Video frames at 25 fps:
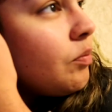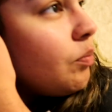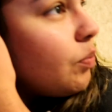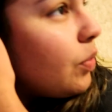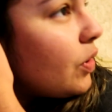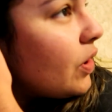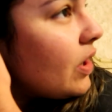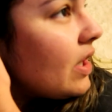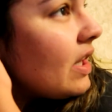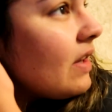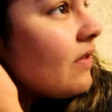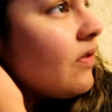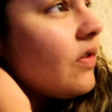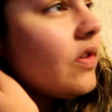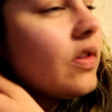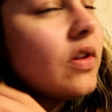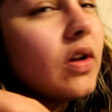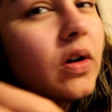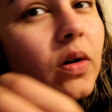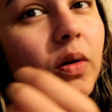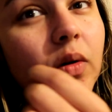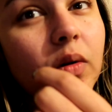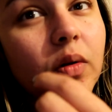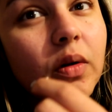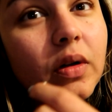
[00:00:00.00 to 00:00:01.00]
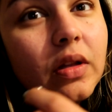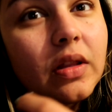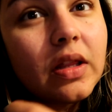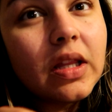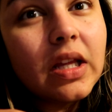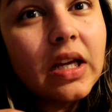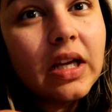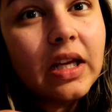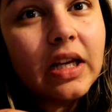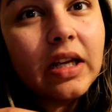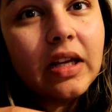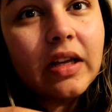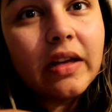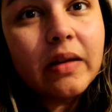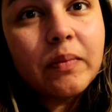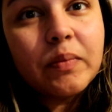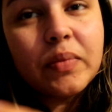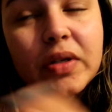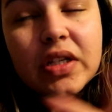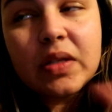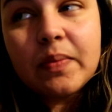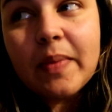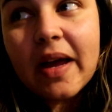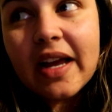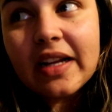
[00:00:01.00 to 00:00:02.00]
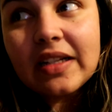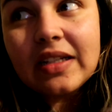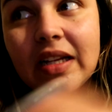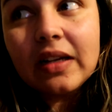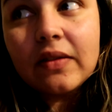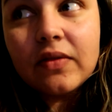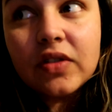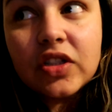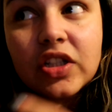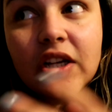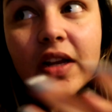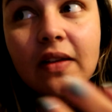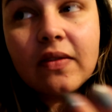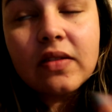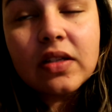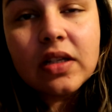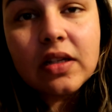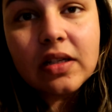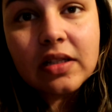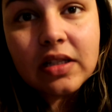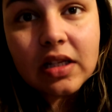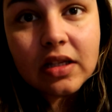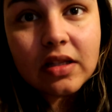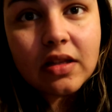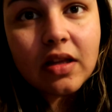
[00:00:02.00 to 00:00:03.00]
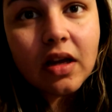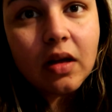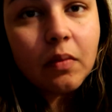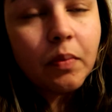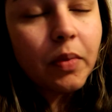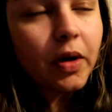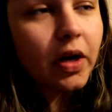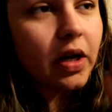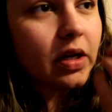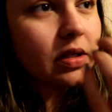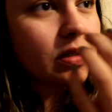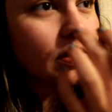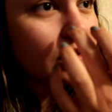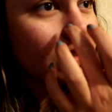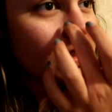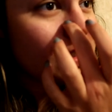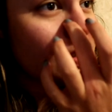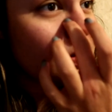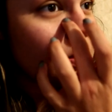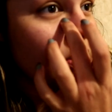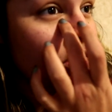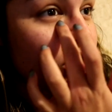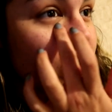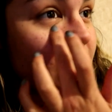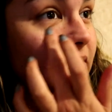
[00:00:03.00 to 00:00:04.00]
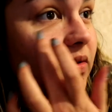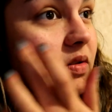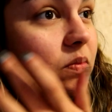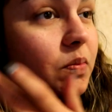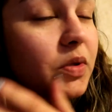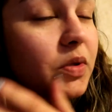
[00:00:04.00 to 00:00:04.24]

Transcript: but even though the perspective shifts because it's third person, so it shifts